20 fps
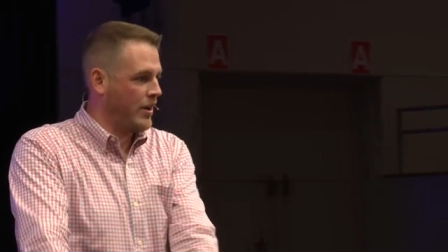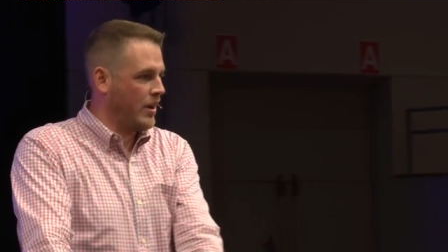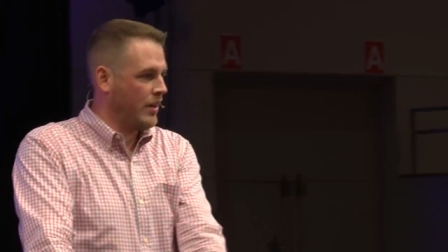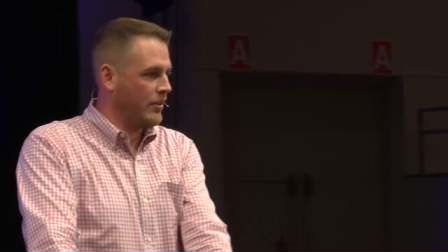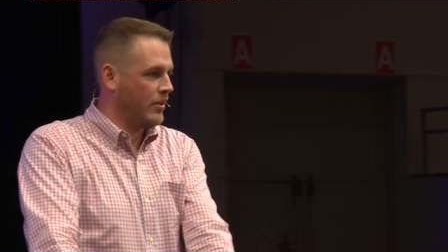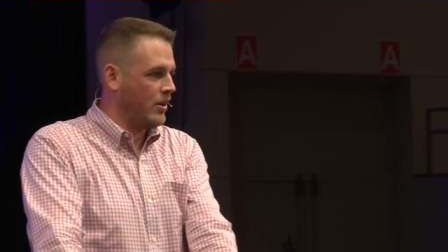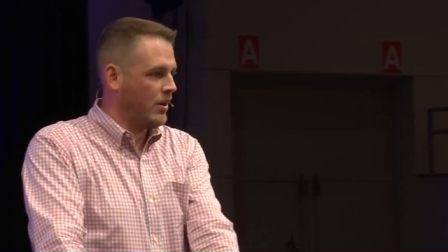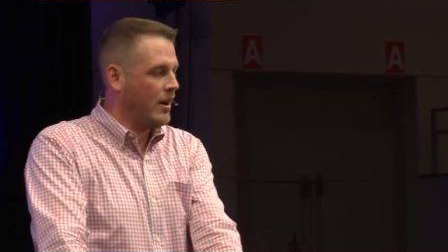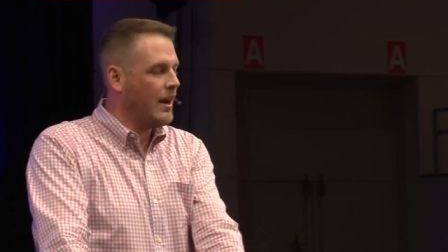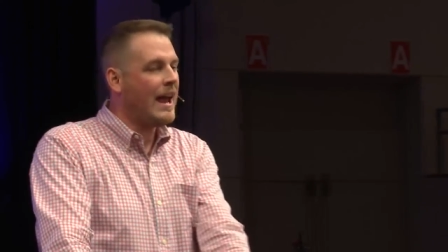
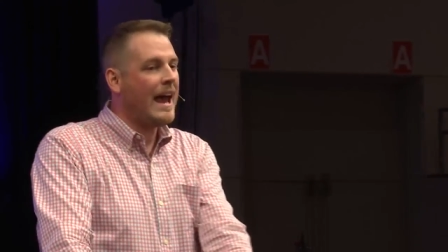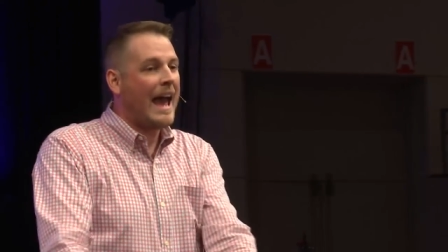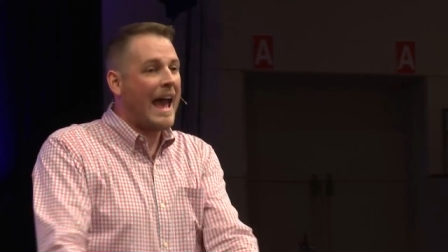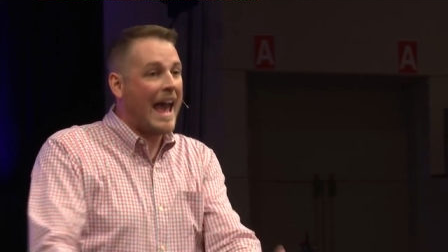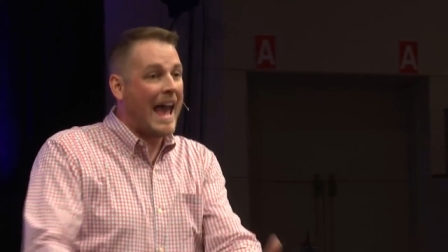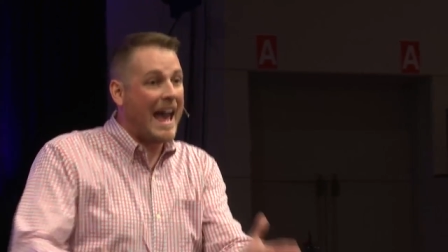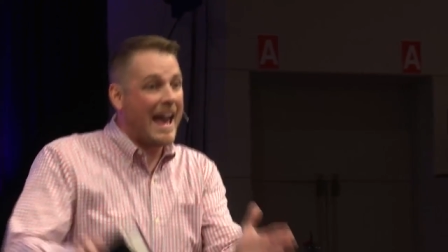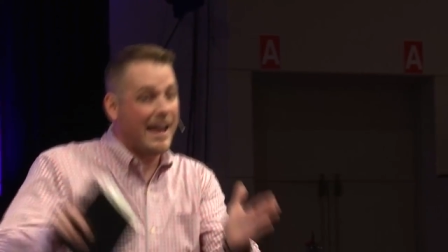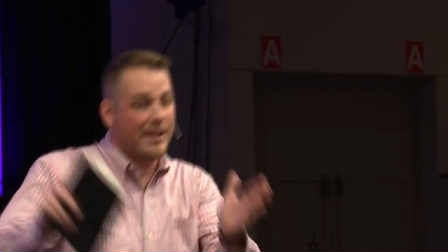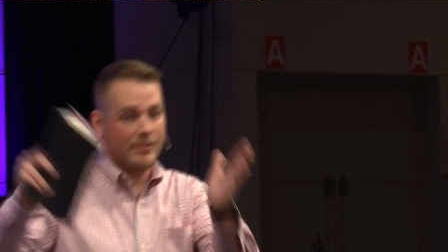another
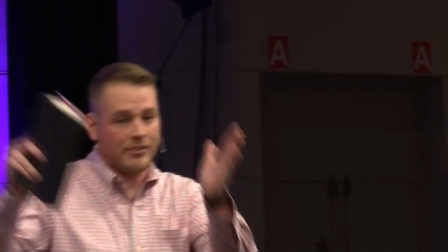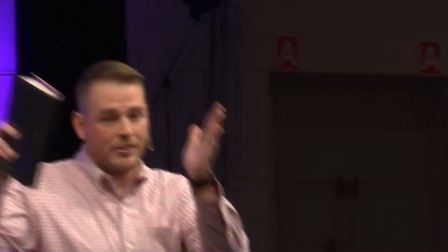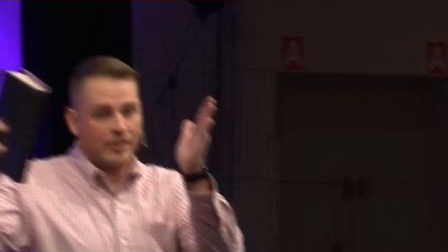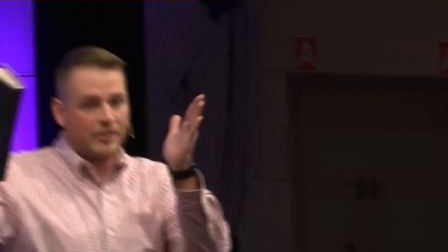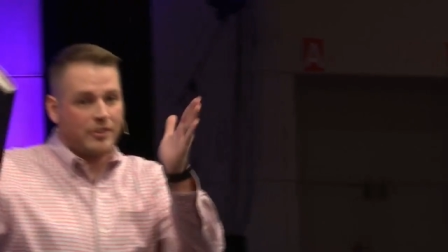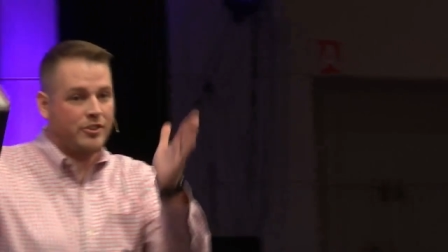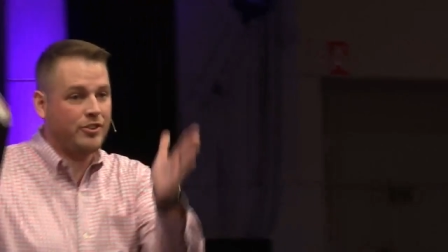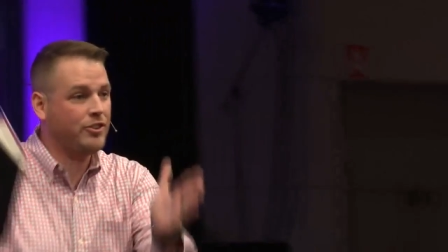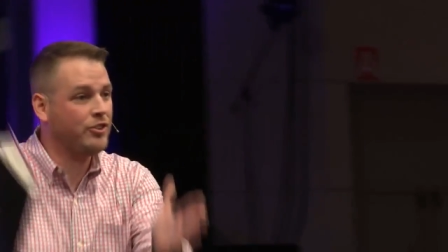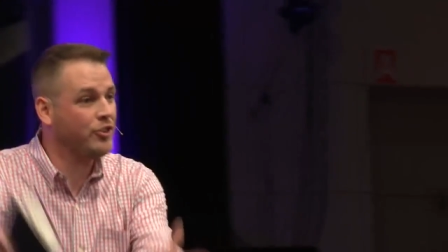as
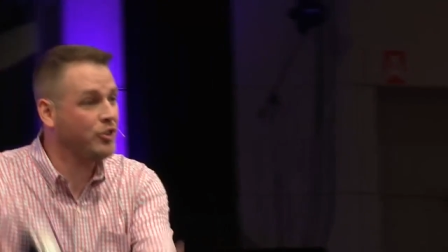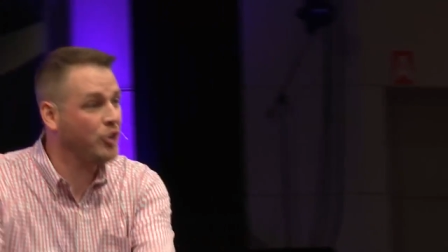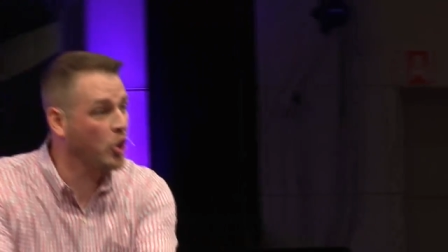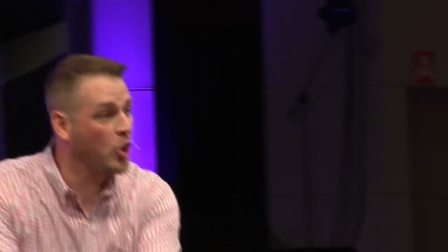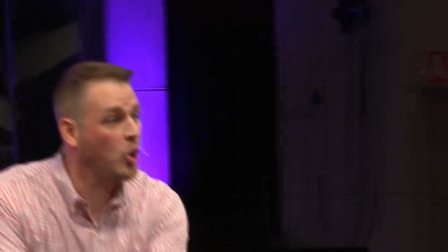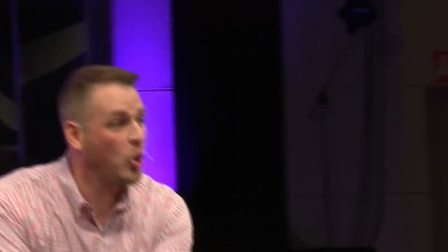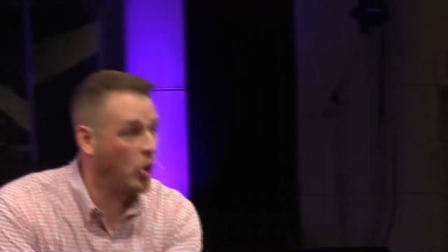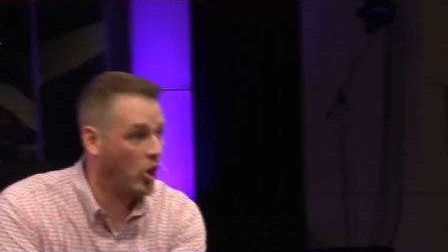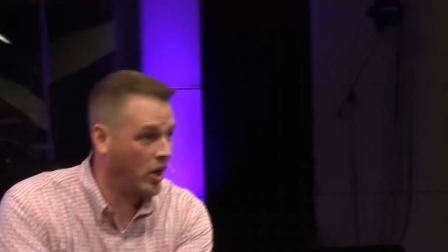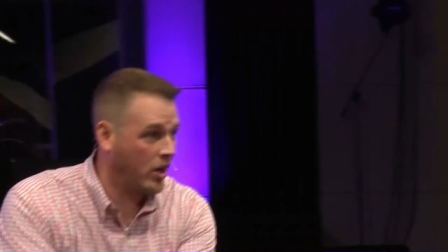
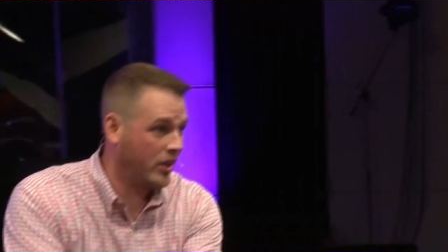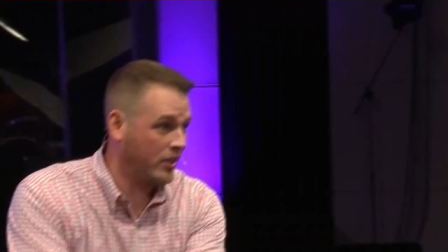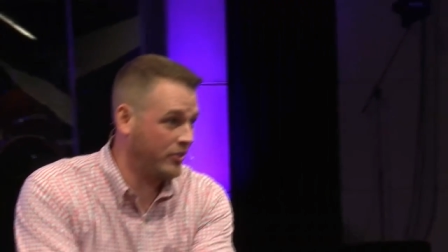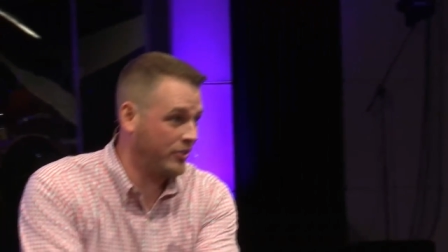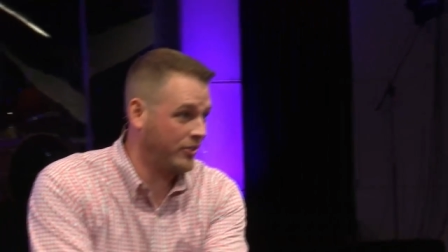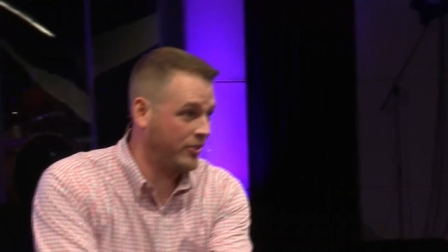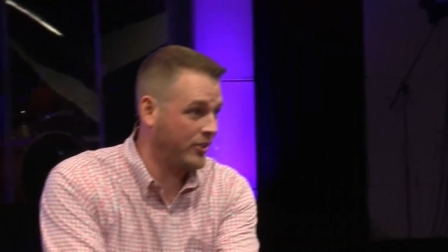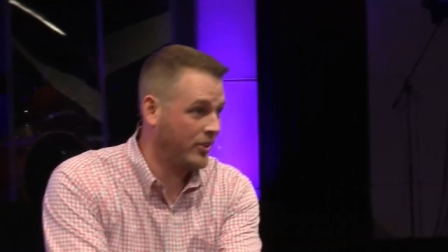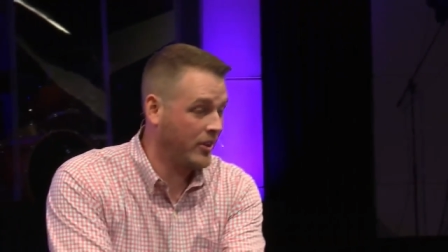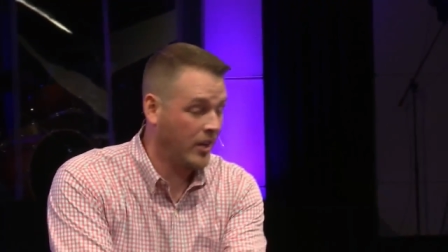
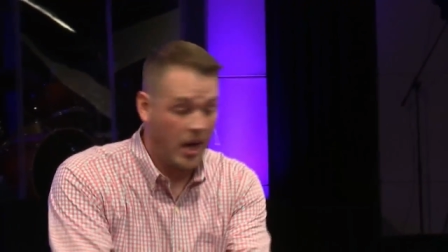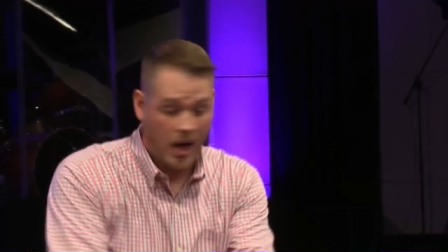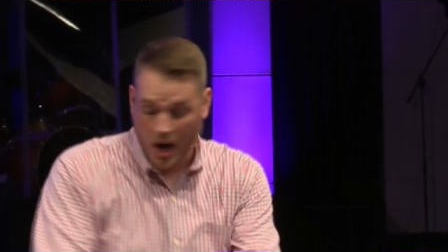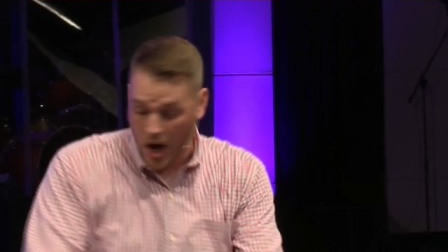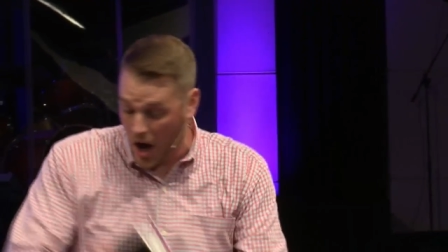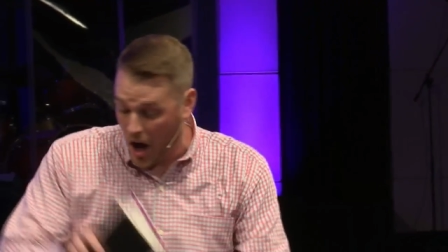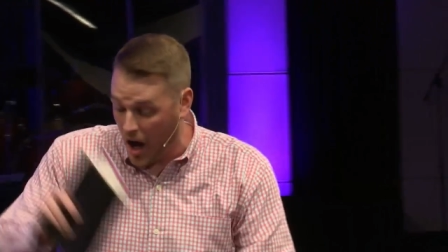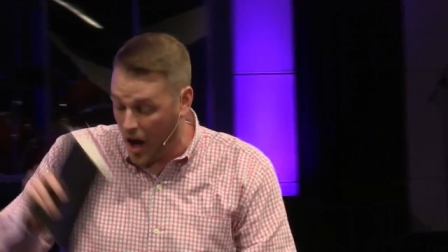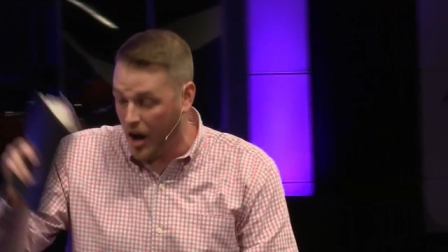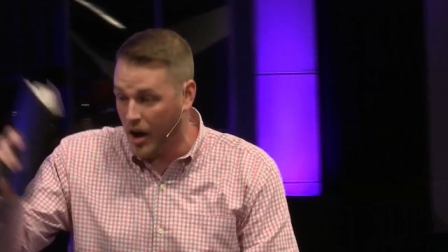stewards
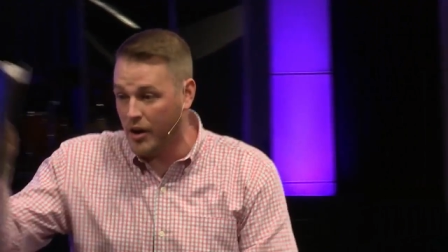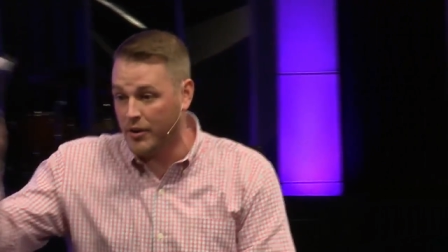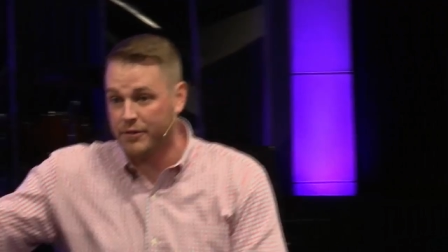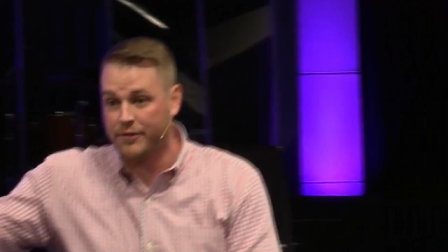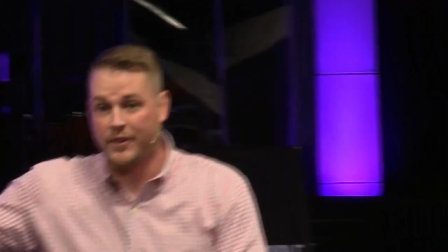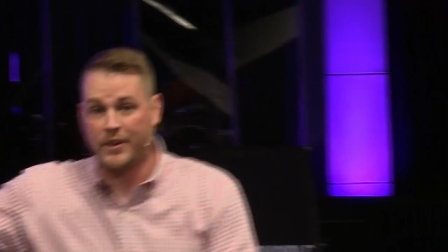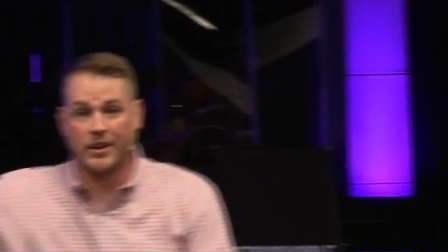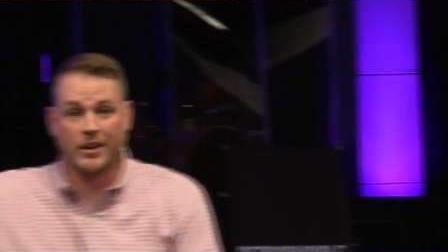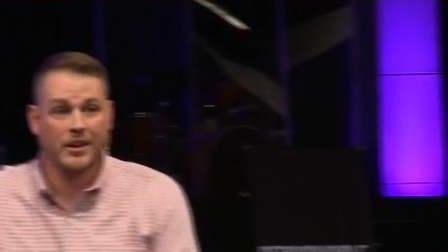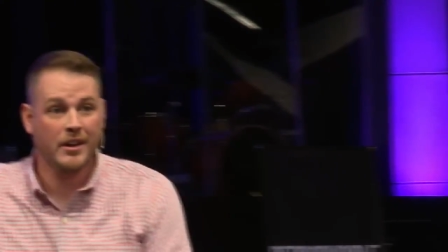
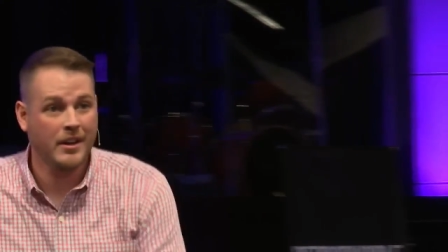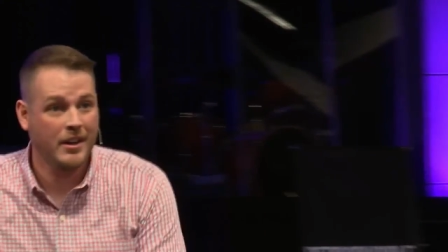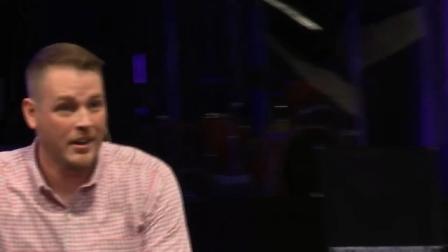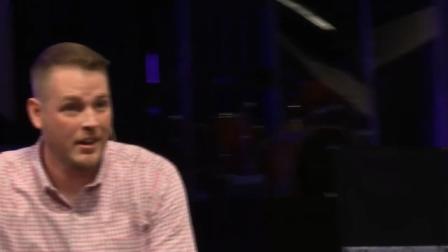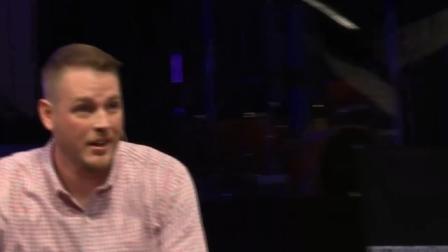of